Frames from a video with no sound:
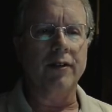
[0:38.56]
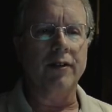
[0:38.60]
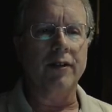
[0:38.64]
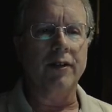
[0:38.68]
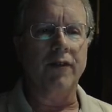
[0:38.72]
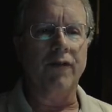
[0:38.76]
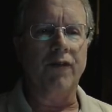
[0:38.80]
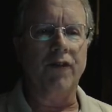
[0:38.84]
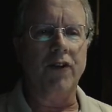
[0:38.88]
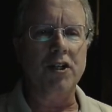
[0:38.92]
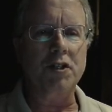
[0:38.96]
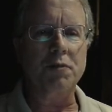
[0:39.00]

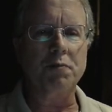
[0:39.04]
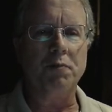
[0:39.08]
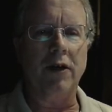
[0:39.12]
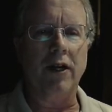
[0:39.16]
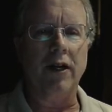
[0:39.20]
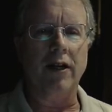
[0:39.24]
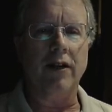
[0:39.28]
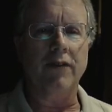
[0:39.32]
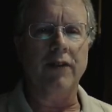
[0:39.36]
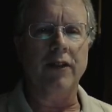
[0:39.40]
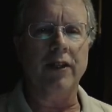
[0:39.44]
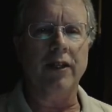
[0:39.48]
first
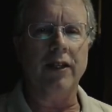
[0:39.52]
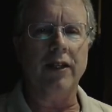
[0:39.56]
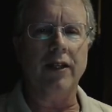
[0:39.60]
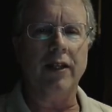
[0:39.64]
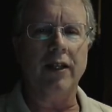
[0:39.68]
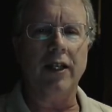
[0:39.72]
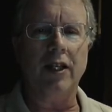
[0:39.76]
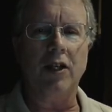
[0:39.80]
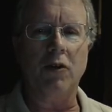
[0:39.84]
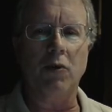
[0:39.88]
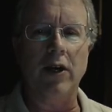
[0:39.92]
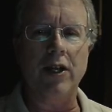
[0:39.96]
part of
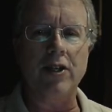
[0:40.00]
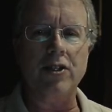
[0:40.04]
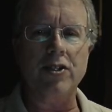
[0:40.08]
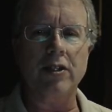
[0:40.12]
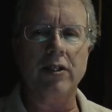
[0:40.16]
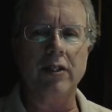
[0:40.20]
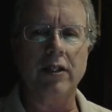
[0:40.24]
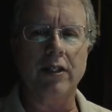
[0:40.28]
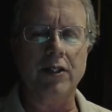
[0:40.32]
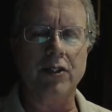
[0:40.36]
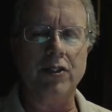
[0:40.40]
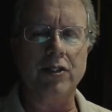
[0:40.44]
the
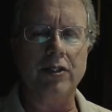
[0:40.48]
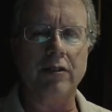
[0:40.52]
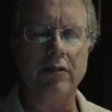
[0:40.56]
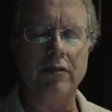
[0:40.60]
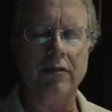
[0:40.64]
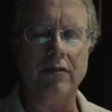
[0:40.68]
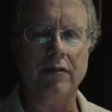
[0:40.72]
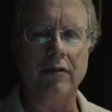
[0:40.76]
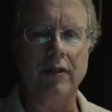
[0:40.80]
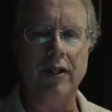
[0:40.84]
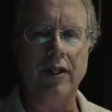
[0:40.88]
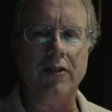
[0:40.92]
equation is
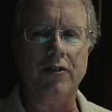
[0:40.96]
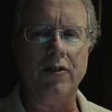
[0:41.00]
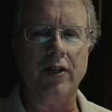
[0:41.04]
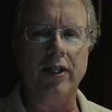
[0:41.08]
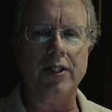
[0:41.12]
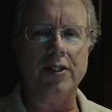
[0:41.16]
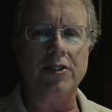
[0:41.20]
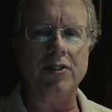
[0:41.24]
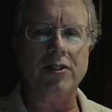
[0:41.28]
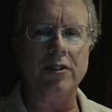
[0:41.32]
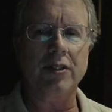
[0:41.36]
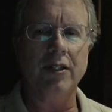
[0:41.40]
to
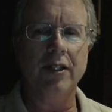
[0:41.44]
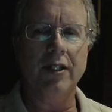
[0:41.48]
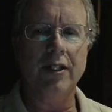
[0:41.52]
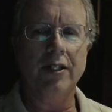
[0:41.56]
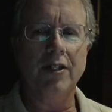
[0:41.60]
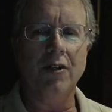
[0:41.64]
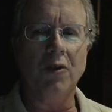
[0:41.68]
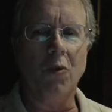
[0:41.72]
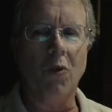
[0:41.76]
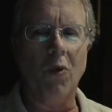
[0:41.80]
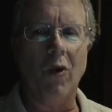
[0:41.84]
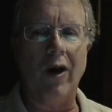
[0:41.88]
address
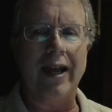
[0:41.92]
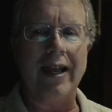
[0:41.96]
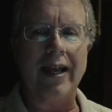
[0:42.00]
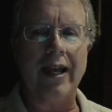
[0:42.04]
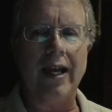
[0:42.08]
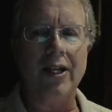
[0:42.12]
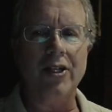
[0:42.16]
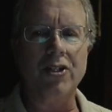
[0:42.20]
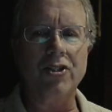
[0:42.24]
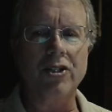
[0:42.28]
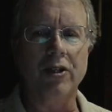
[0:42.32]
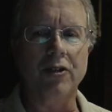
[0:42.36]

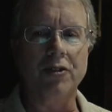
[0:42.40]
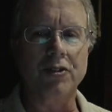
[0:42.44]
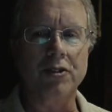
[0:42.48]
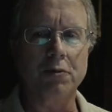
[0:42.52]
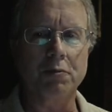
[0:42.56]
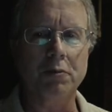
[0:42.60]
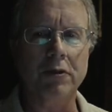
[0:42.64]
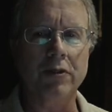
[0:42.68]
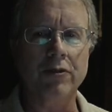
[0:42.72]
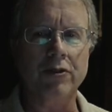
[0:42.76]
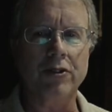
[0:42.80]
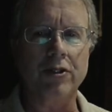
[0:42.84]
why I
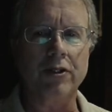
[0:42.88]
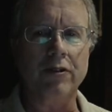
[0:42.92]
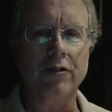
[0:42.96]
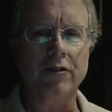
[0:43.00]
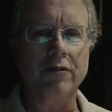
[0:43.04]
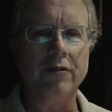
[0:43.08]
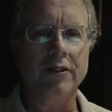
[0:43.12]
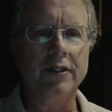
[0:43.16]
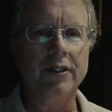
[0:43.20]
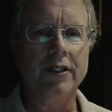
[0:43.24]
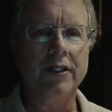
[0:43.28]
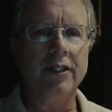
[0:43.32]
chose
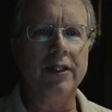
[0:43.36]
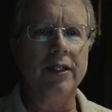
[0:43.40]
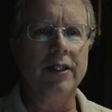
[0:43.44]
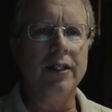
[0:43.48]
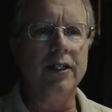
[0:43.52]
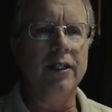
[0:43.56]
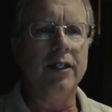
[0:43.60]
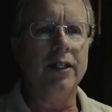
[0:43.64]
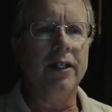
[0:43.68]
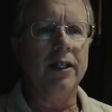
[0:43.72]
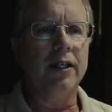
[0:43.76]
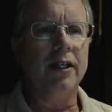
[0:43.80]
Ubuntu.
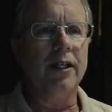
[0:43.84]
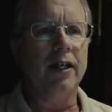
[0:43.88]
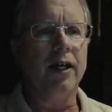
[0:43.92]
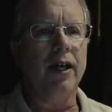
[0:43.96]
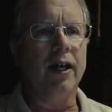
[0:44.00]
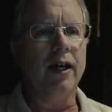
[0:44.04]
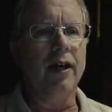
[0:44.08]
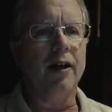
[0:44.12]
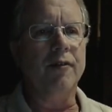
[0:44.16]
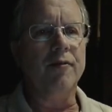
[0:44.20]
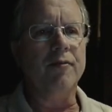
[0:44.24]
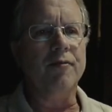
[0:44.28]

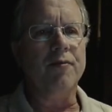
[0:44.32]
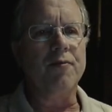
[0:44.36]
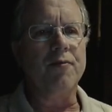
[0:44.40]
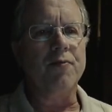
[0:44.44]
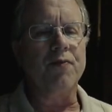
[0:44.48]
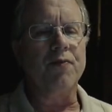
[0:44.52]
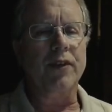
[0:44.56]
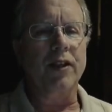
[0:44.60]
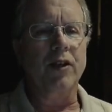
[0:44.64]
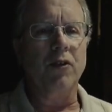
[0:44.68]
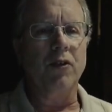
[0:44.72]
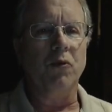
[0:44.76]

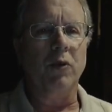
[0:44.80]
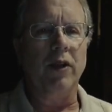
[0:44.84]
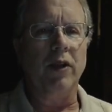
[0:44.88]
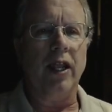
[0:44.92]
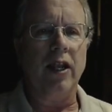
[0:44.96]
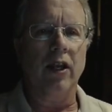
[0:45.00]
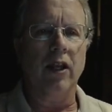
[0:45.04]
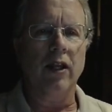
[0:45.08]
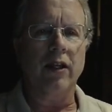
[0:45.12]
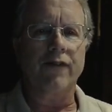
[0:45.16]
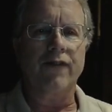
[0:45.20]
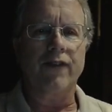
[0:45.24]
When
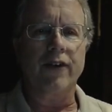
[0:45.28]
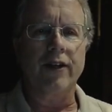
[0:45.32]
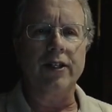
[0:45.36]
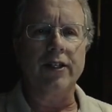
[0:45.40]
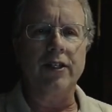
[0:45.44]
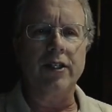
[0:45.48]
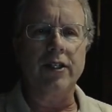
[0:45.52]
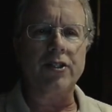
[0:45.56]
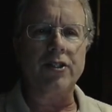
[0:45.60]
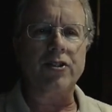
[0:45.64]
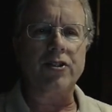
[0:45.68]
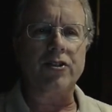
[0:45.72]
I look for a
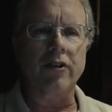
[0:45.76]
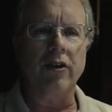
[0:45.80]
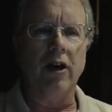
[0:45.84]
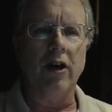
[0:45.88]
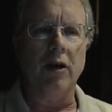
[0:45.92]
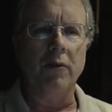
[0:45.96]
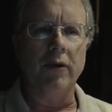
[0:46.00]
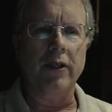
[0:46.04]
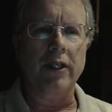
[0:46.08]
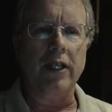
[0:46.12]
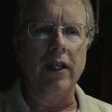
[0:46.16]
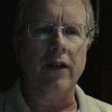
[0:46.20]
distro,
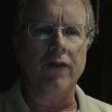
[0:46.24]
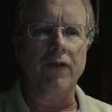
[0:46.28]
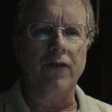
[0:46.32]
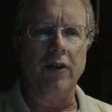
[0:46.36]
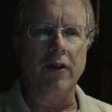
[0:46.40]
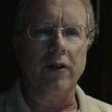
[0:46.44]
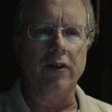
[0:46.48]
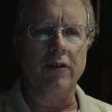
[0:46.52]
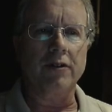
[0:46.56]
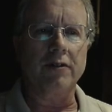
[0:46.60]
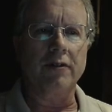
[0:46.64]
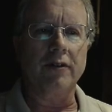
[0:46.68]
I'm looking
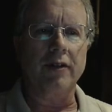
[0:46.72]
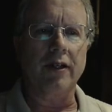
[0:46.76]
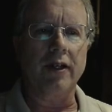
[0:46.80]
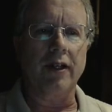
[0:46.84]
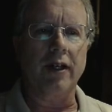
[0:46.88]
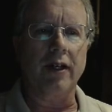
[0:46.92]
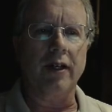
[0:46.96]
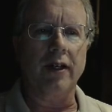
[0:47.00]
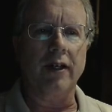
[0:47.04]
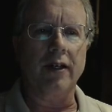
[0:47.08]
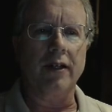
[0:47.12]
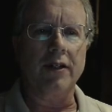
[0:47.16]
for
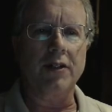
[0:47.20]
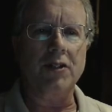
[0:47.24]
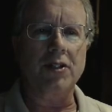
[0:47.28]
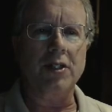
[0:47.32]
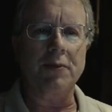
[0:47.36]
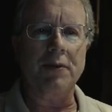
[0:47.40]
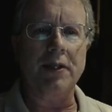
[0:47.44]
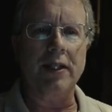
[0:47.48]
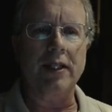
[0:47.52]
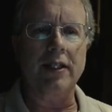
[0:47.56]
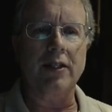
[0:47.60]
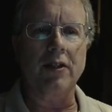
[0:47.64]

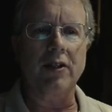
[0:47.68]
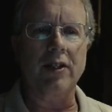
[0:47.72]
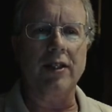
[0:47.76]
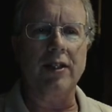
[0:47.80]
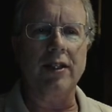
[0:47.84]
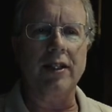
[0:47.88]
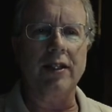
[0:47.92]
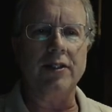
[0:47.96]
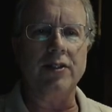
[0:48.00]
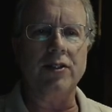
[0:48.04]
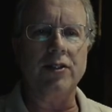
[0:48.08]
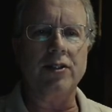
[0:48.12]
something that
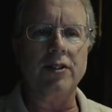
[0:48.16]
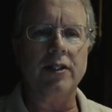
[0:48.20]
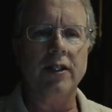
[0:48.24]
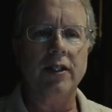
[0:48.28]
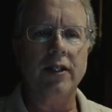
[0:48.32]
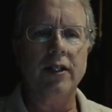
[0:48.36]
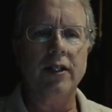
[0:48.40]
is